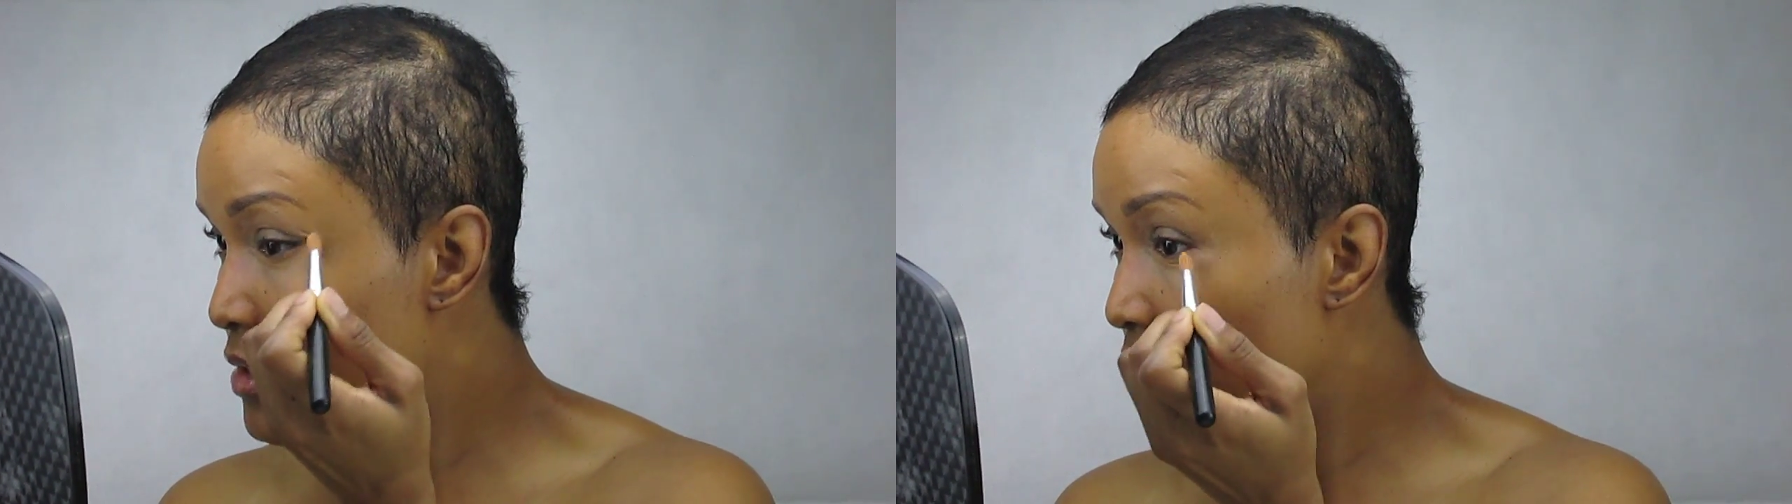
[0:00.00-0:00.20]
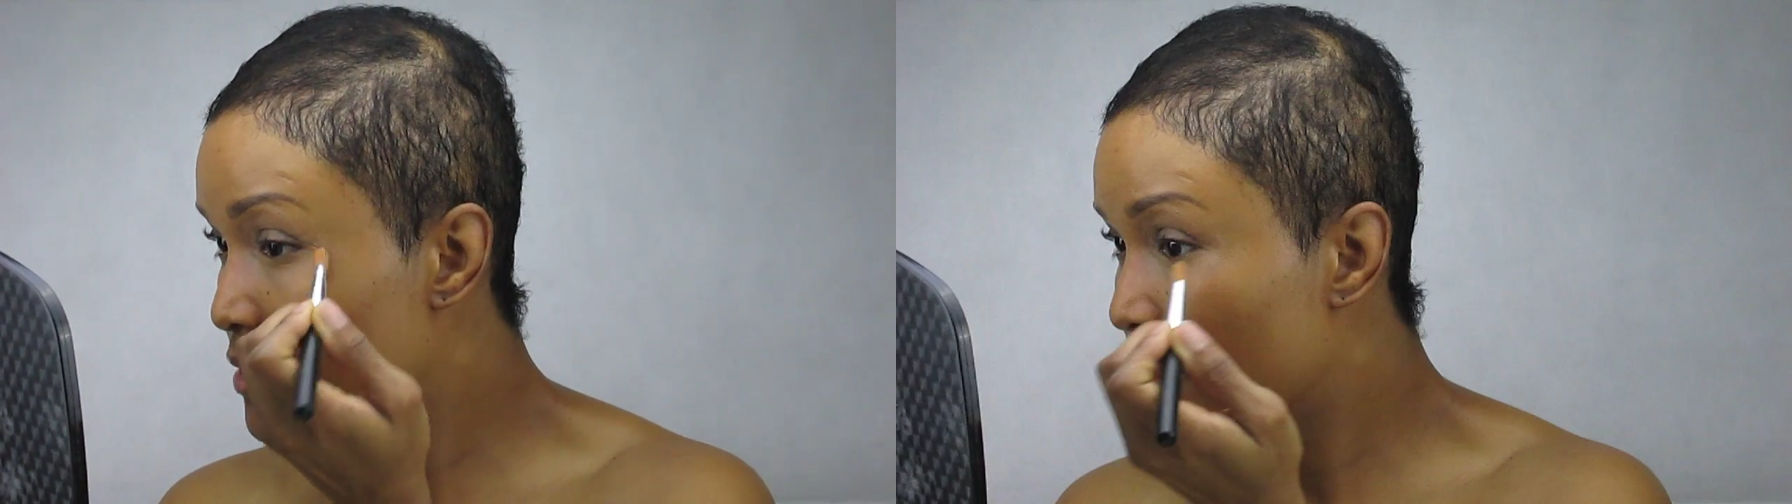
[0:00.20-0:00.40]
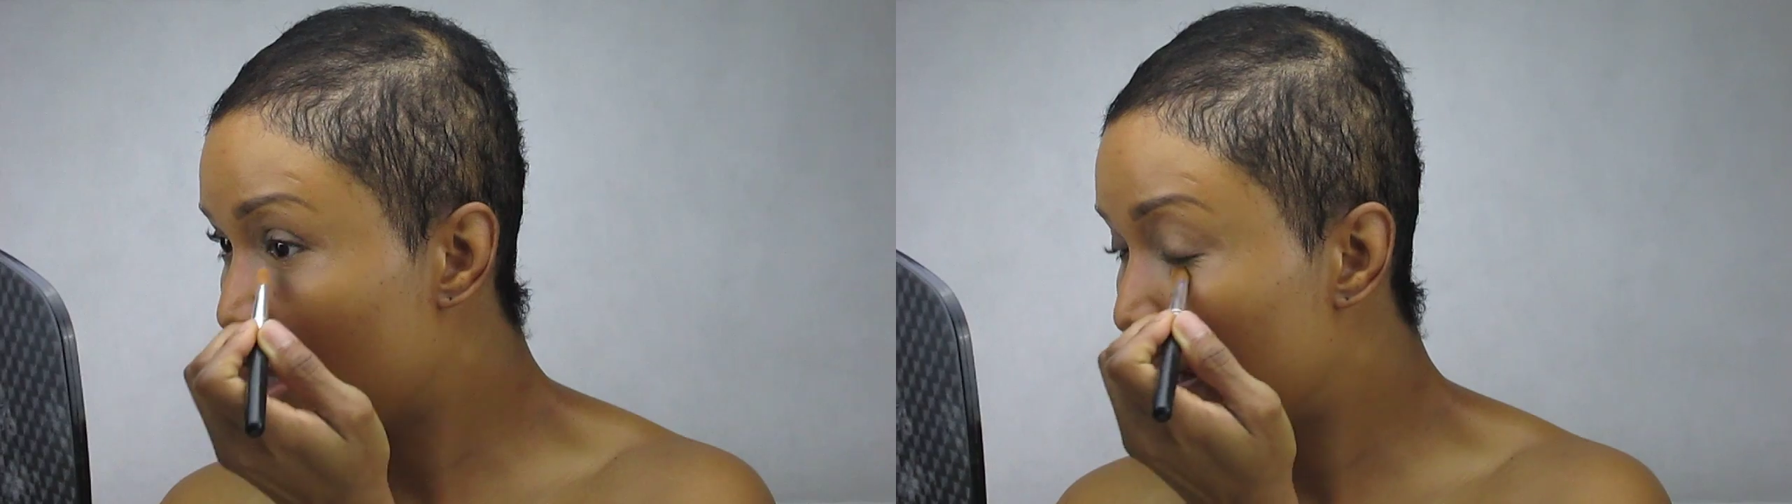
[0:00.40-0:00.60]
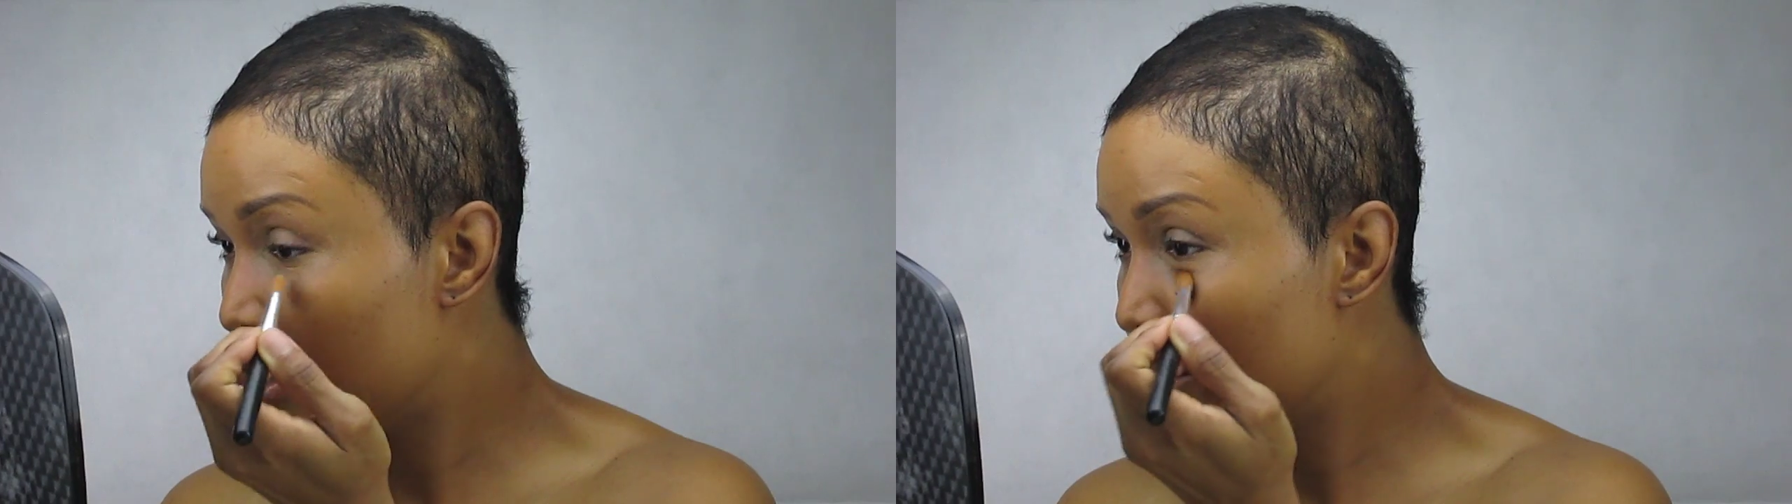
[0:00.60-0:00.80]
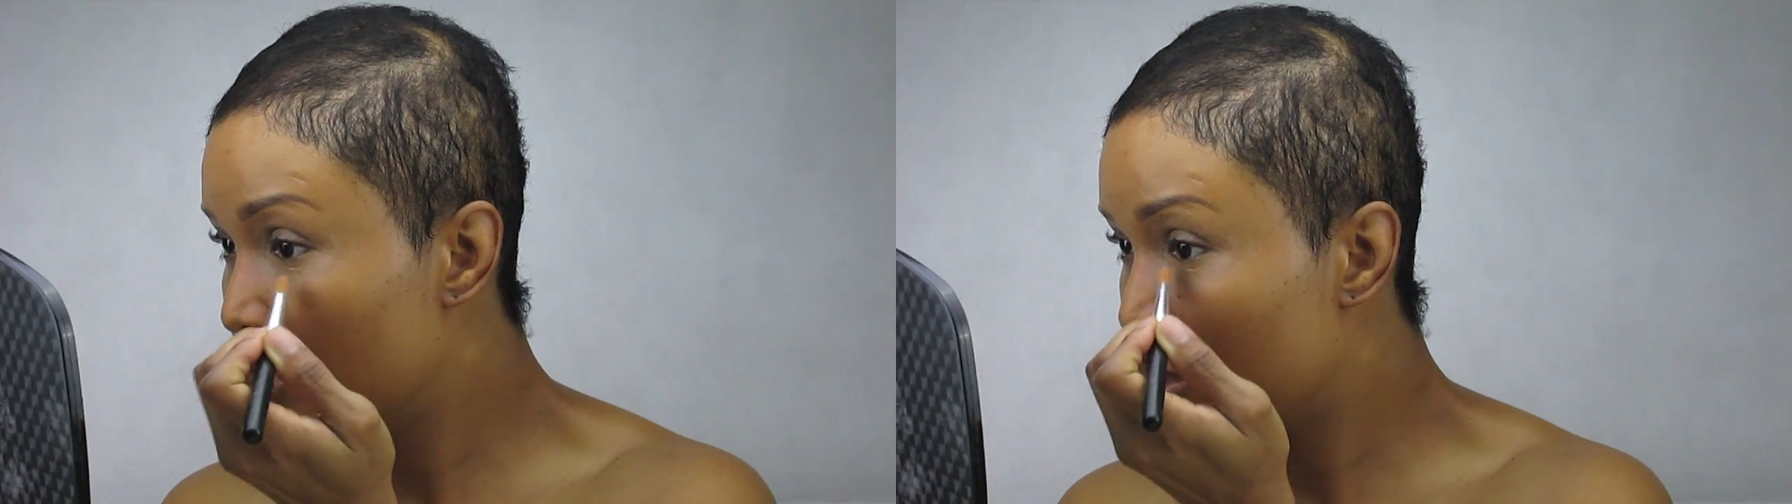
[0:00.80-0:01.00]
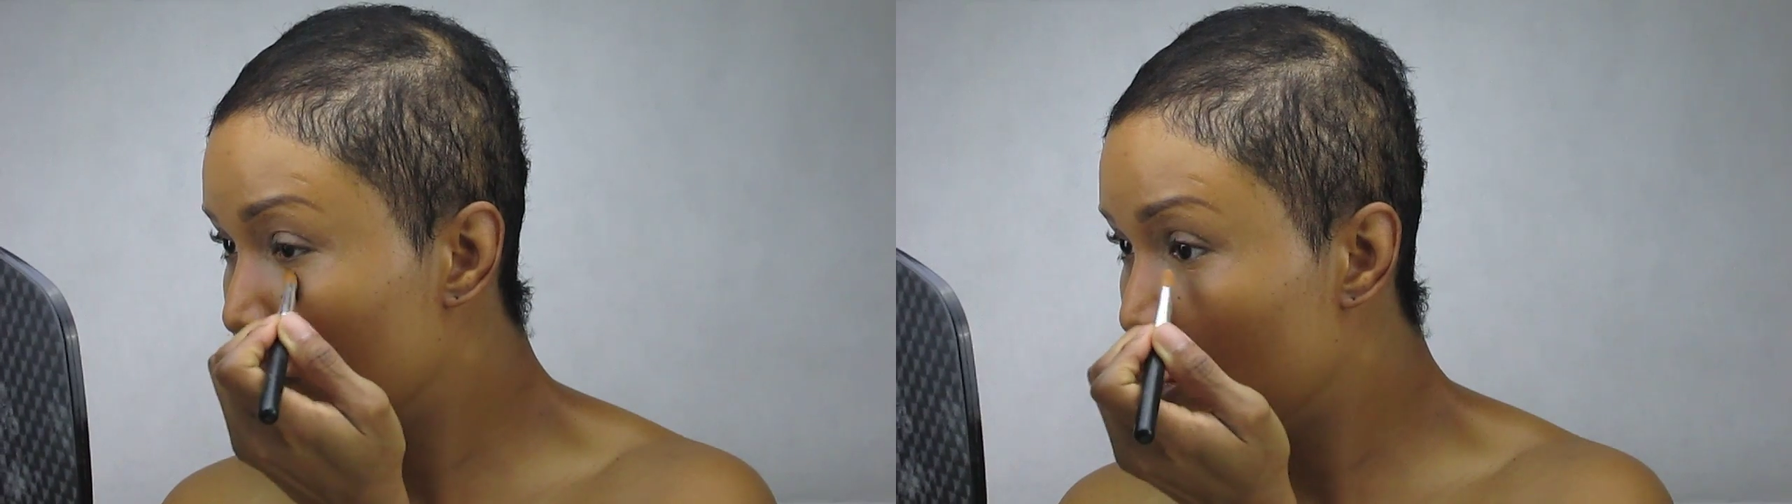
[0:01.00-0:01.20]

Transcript: things of that nature that